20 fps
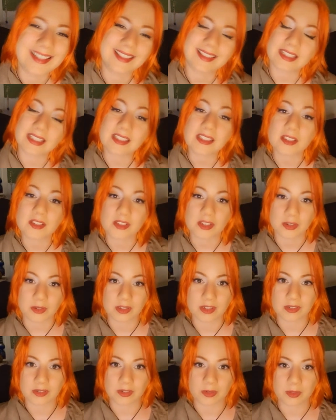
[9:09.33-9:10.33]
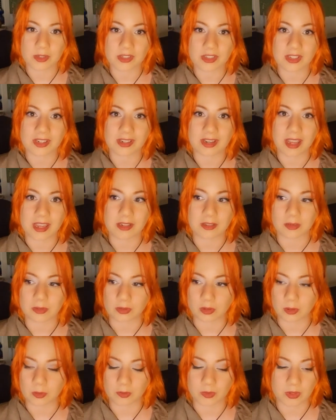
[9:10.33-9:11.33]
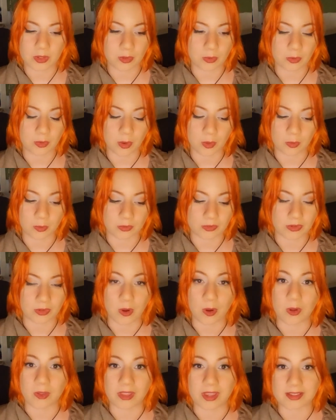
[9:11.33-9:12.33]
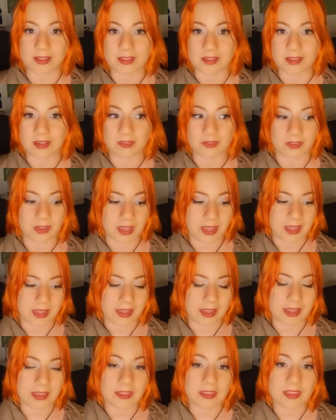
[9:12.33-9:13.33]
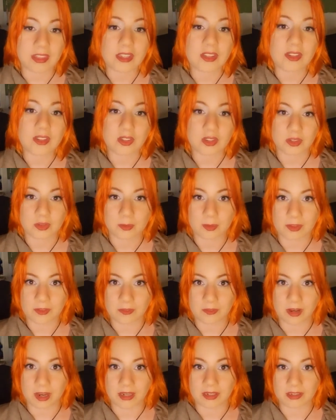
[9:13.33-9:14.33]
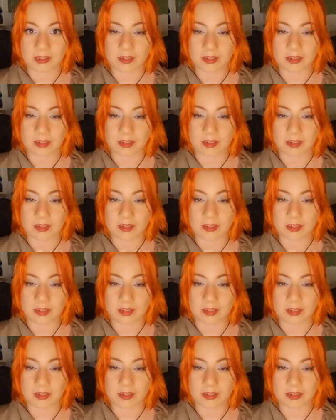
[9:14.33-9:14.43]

listen to your intuition and look over your goals and all that stuff, and things should be fine.